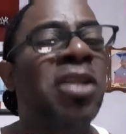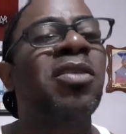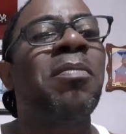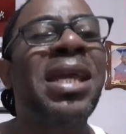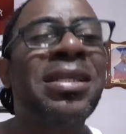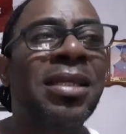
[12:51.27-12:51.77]

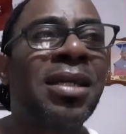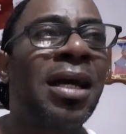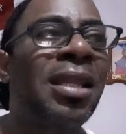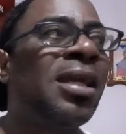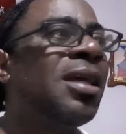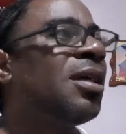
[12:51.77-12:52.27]
So
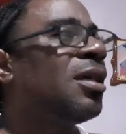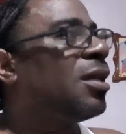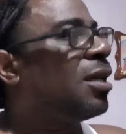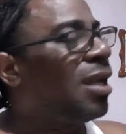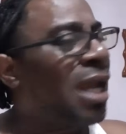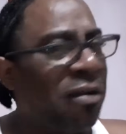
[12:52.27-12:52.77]
basically,
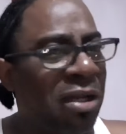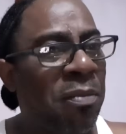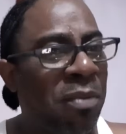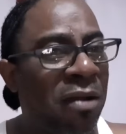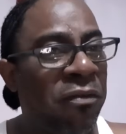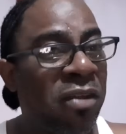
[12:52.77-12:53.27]
Larry the pan